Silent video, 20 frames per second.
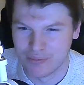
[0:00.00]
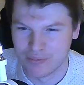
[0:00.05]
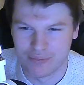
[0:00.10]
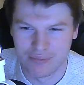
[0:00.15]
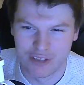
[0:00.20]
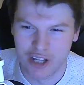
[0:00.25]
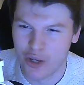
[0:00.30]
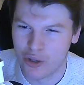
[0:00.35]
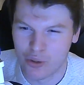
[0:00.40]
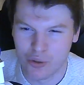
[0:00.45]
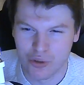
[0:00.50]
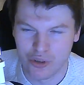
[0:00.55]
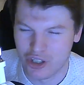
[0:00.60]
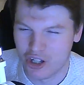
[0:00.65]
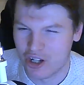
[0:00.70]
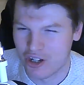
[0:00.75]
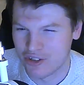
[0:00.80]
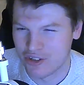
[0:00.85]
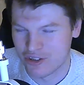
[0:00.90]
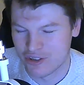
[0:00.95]
local
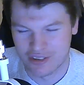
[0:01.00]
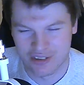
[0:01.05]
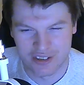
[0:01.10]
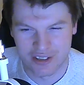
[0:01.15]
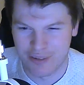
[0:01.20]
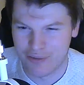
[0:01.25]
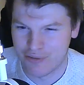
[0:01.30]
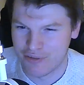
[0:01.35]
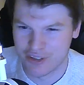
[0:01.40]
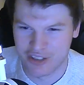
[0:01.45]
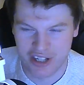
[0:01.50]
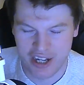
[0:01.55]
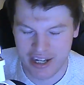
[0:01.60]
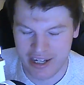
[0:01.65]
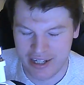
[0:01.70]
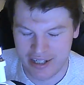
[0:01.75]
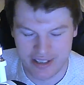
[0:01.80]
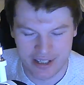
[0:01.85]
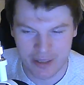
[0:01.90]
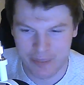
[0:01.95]
charges
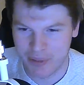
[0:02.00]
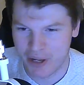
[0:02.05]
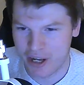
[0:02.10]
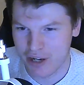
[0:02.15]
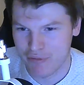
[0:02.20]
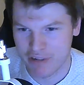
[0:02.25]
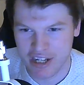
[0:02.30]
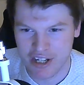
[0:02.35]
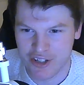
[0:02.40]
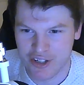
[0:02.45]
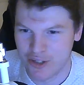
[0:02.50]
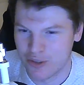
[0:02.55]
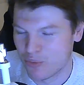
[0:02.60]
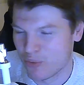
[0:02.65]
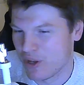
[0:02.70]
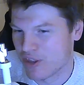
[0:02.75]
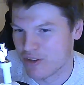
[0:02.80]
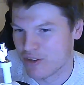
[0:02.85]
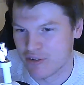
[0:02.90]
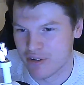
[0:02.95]
differentiating by region,
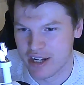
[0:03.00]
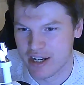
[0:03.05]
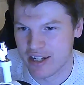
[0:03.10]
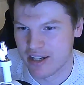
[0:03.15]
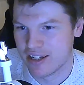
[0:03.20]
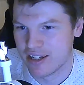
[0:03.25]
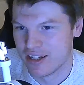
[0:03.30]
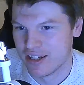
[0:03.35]
whether in